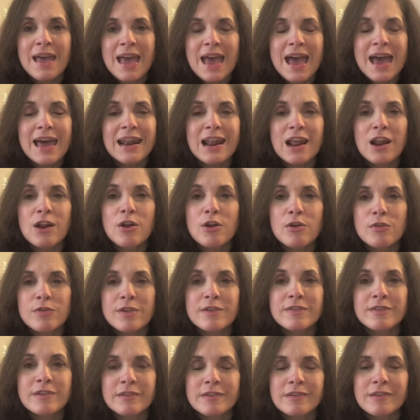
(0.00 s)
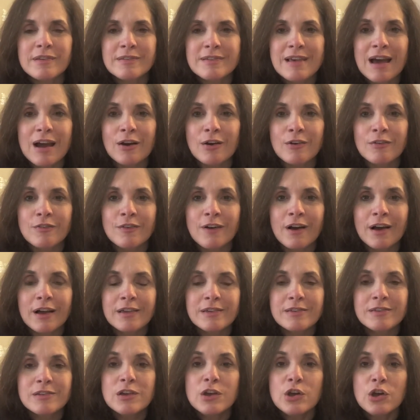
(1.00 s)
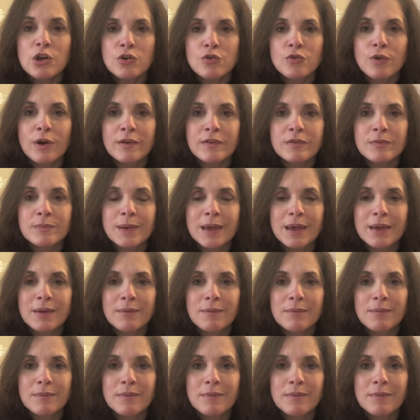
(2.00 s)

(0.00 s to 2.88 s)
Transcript: And I know this is a sacrifice, trust me.